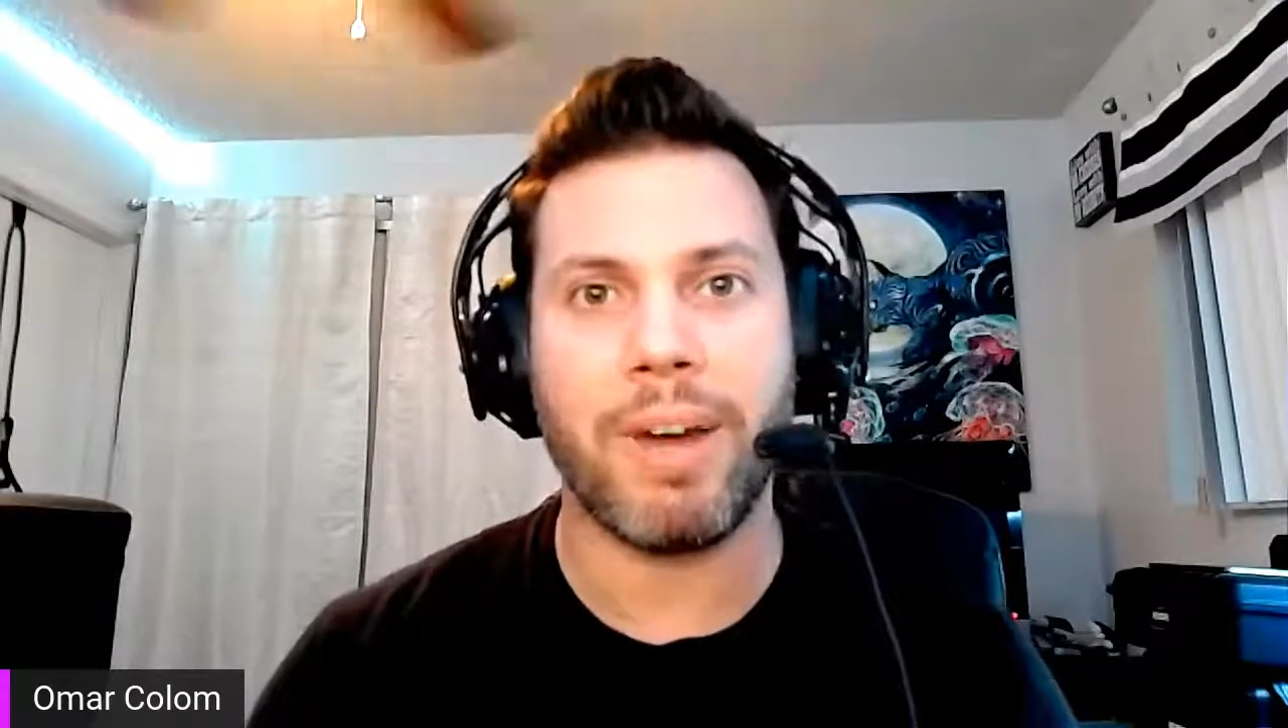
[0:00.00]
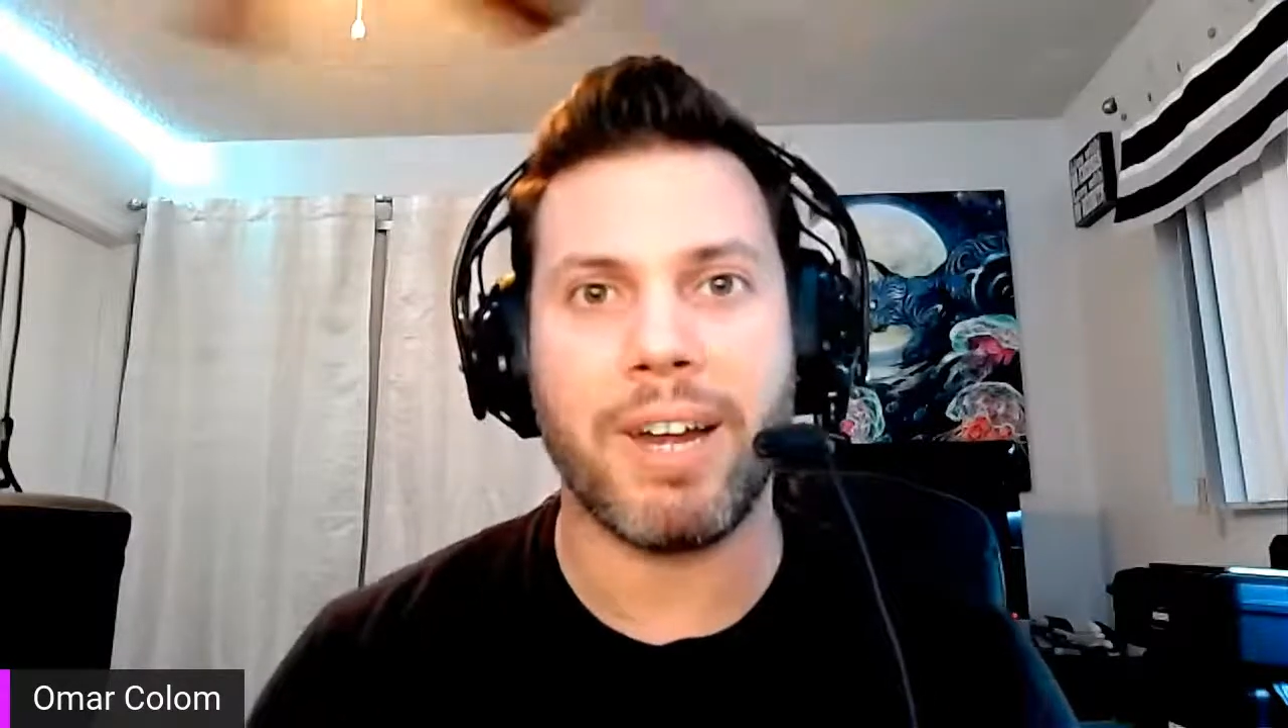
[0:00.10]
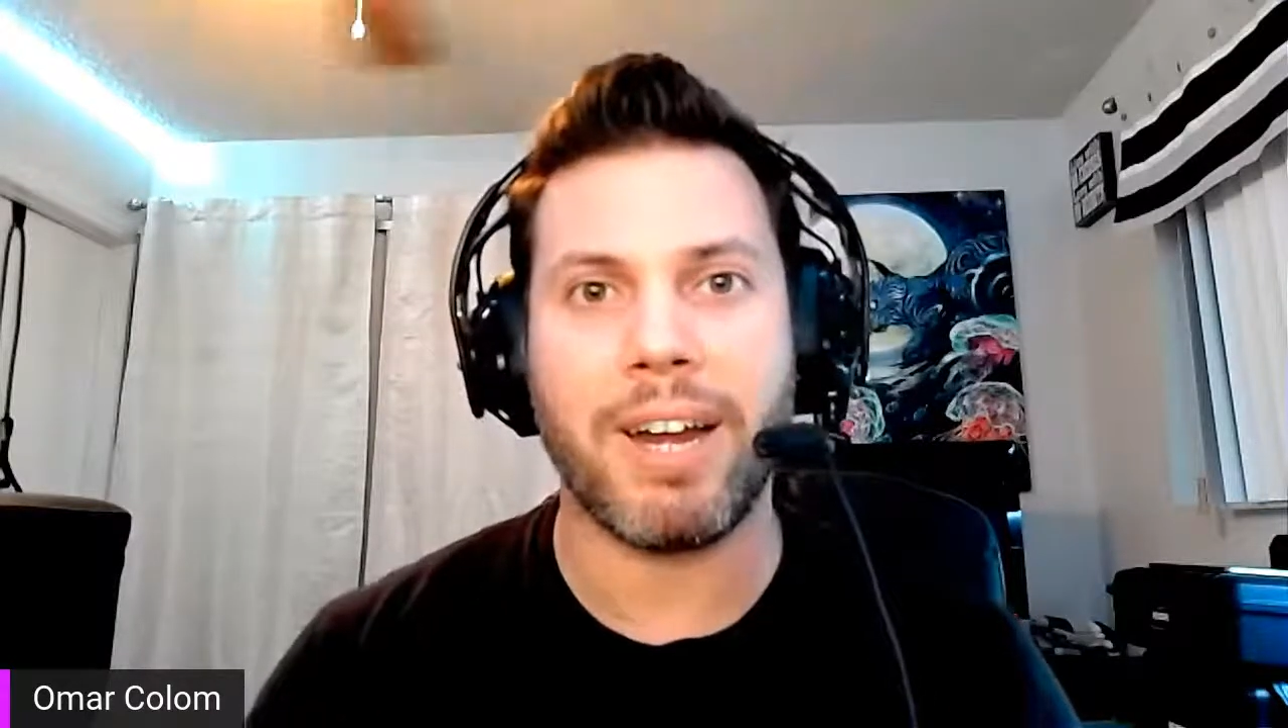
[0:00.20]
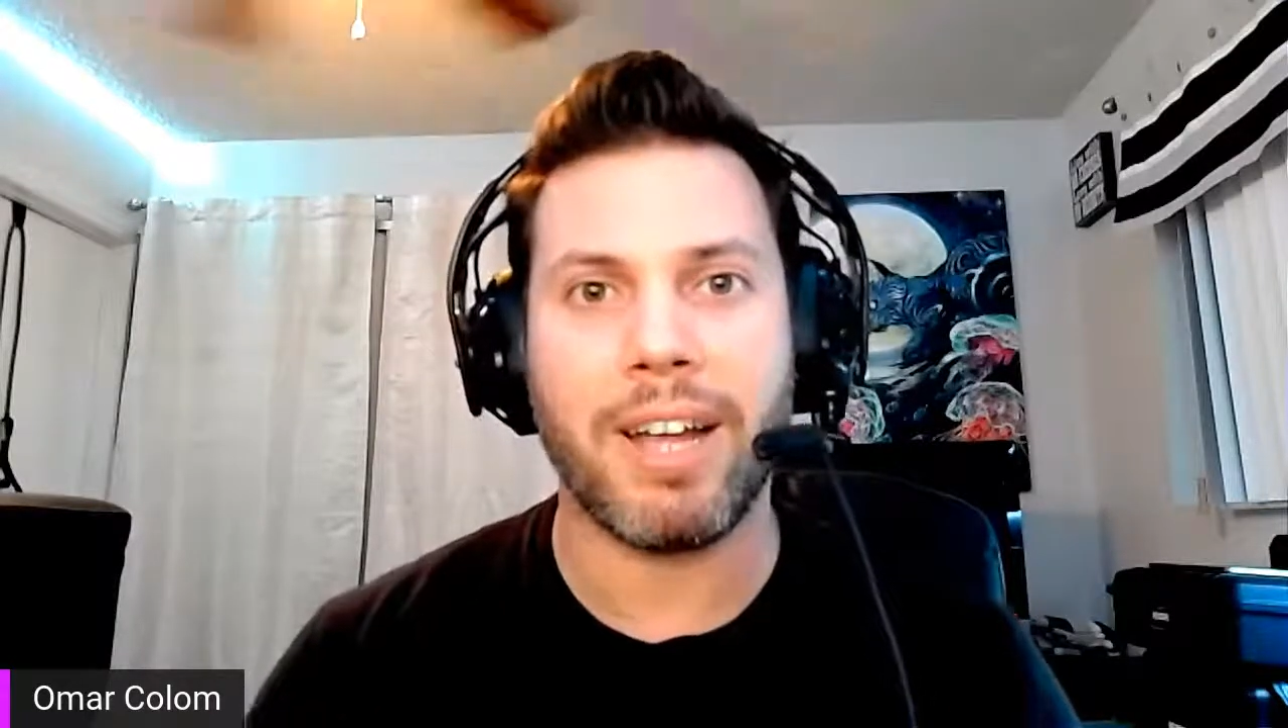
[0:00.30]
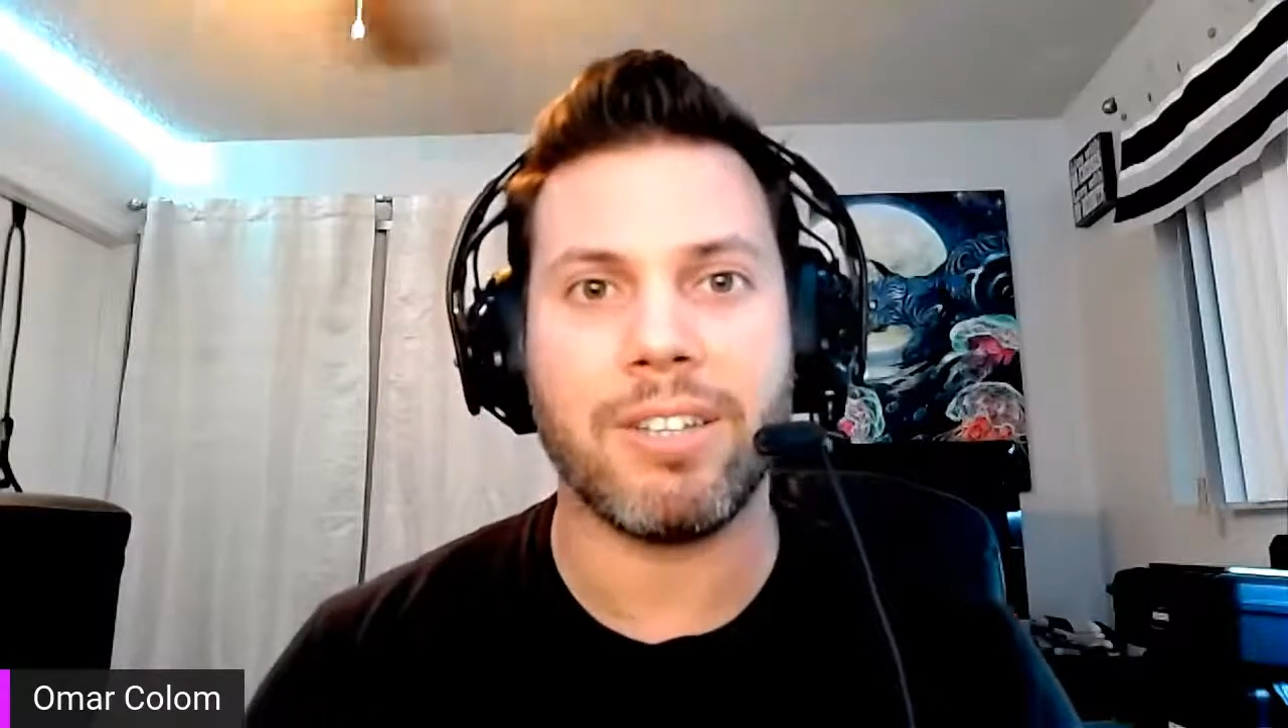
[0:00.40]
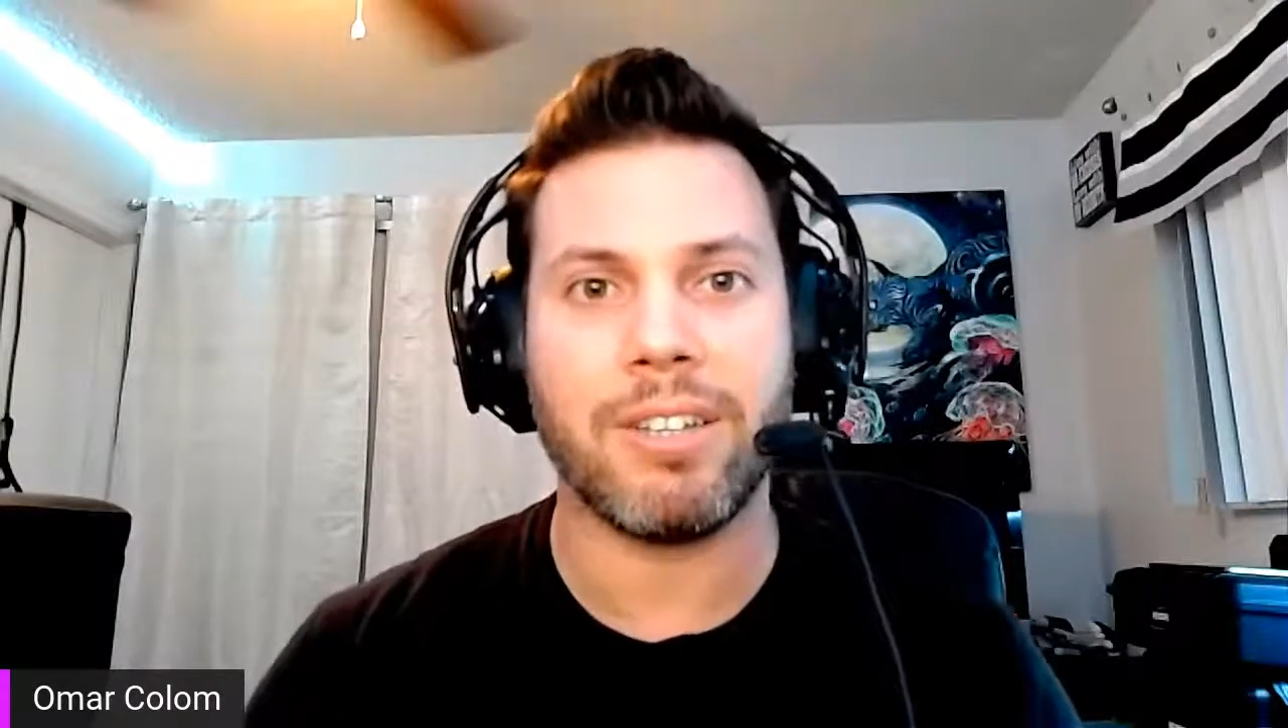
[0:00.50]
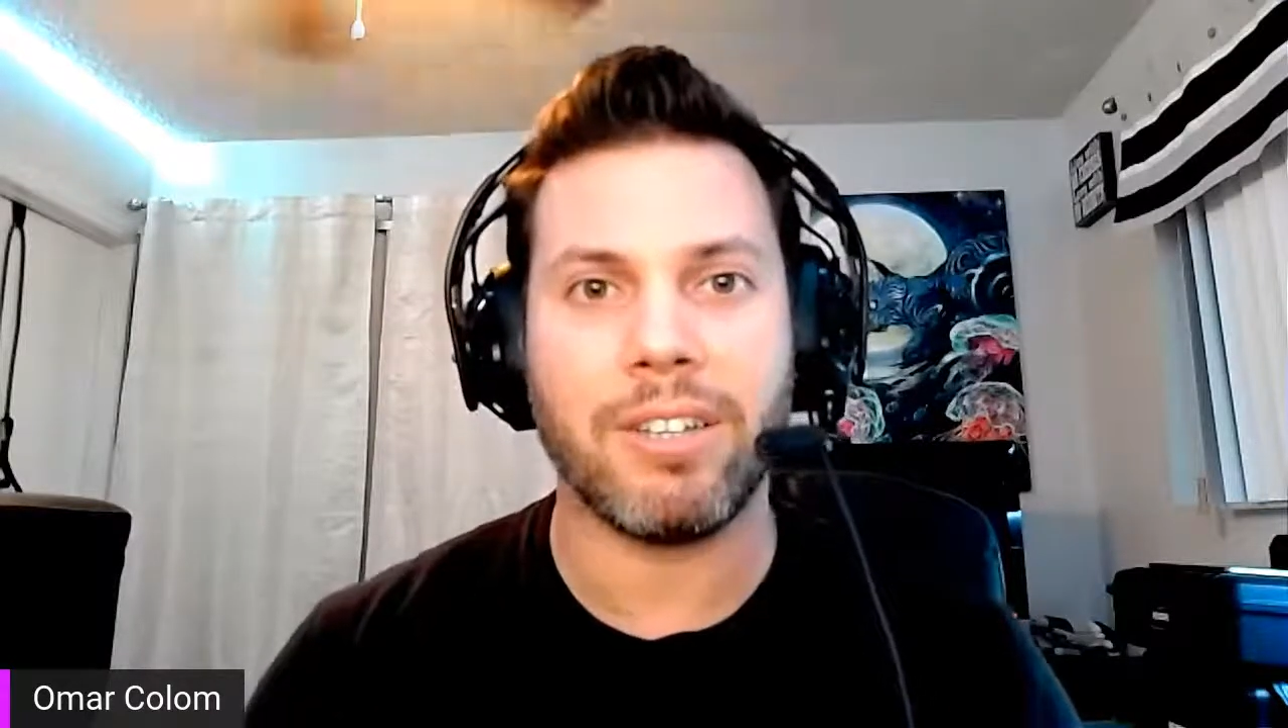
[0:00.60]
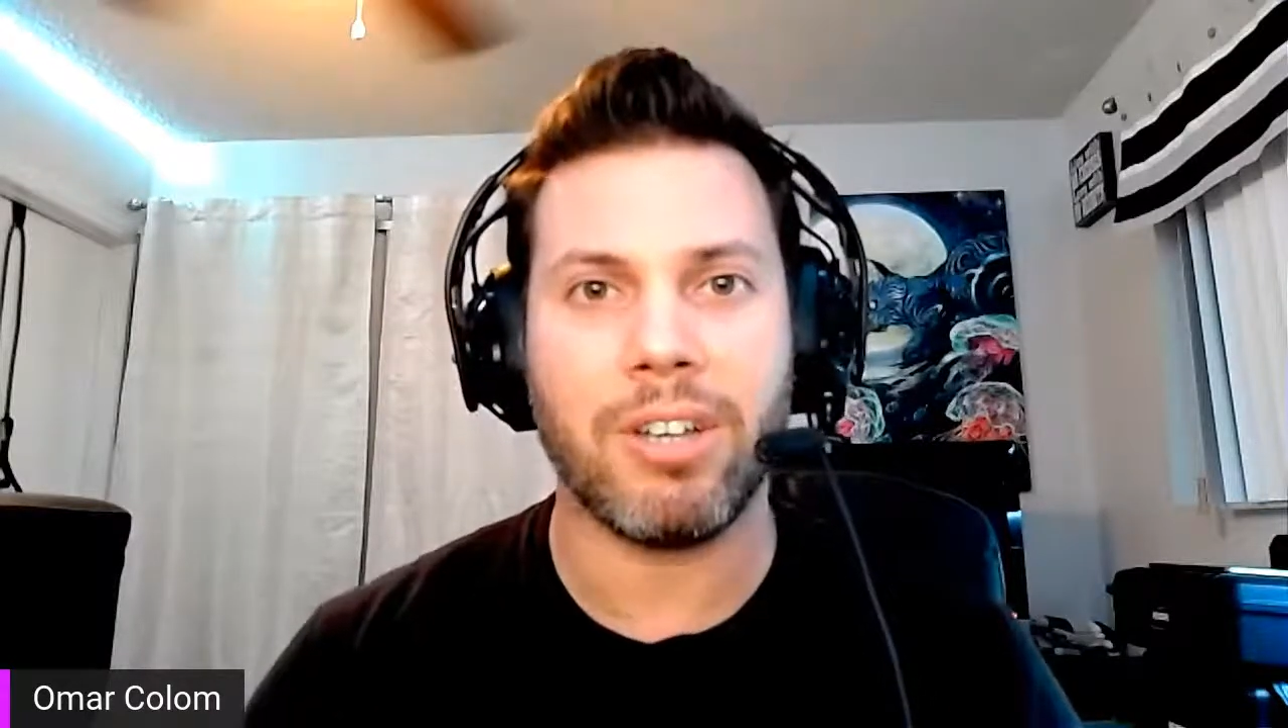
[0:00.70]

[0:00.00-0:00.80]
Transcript: had I not done